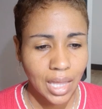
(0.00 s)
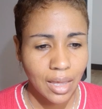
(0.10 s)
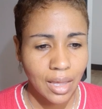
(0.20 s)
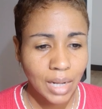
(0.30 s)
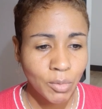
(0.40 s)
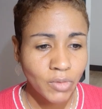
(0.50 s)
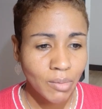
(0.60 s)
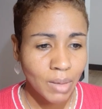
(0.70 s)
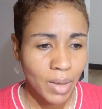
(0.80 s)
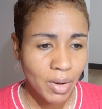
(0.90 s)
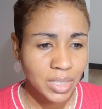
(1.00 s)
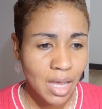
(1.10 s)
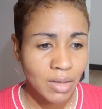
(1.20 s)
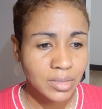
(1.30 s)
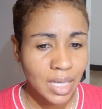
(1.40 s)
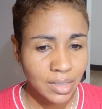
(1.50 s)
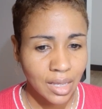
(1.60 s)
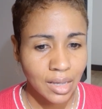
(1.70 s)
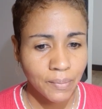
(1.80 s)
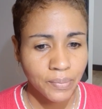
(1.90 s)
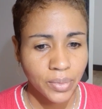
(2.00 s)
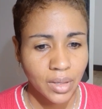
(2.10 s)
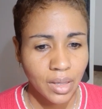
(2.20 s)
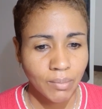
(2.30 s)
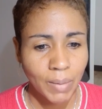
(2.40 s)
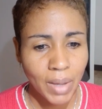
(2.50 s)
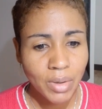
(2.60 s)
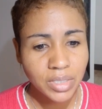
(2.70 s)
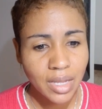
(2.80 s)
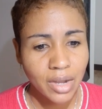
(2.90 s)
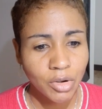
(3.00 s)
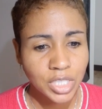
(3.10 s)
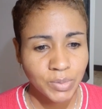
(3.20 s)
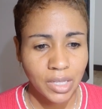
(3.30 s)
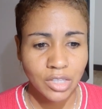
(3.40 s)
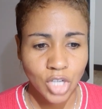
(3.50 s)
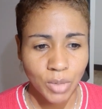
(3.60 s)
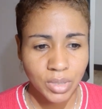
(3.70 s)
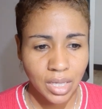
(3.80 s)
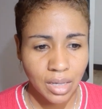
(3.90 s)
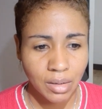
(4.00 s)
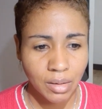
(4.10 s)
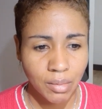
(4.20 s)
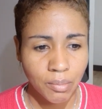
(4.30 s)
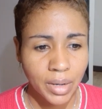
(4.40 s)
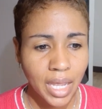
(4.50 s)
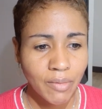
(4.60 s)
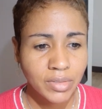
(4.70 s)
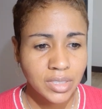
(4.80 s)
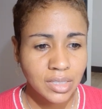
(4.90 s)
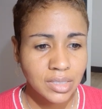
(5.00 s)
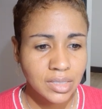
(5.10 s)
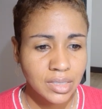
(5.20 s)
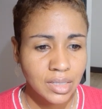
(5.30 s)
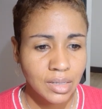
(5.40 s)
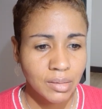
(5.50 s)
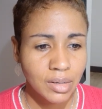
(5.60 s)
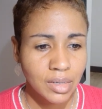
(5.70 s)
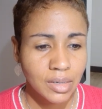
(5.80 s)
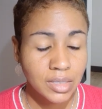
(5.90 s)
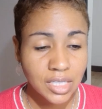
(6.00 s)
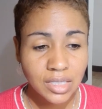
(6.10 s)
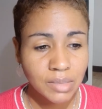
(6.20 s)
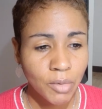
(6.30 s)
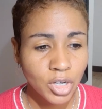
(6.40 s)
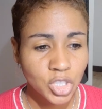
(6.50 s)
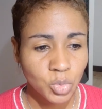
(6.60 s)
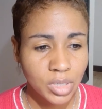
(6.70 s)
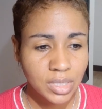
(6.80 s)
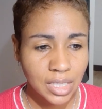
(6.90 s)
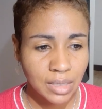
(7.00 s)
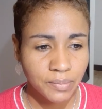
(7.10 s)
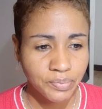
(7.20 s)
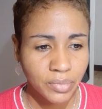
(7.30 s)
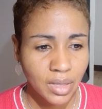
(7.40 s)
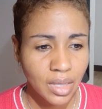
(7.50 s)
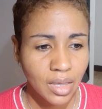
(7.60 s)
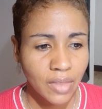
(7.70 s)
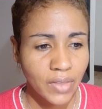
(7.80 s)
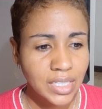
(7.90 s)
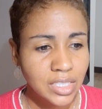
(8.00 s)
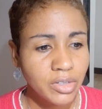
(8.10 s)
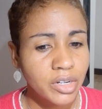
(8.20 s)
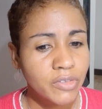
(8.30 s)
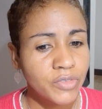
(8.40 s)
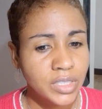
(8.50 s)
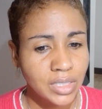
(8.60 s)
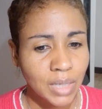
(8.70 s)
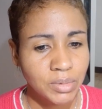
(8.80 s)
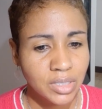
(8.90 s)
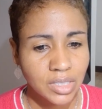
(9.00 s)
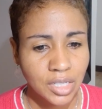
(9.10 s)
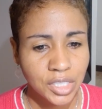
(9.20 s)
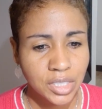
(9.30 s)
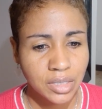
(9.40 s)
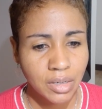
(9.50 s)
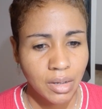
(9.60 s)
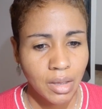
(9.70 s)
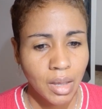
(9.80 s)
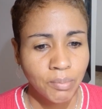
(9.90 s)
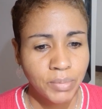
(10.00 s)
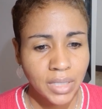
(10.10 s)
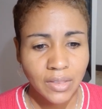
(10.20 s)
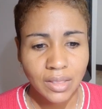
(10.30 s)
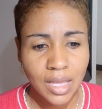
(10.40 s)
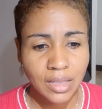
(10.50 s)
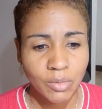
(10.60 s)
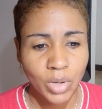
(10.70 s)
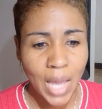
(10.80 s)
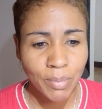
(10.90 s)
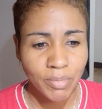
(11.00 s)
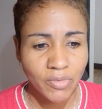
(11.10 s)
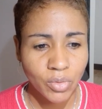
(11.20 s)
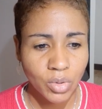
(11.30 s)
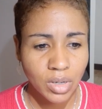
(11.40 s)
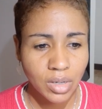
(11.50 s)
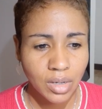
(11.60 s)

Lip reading: and I moved out my parents' house that day. My parents and I are speaking terms again, but I have since March 2010. They still hear footsteps and such, but nothing like what happened before.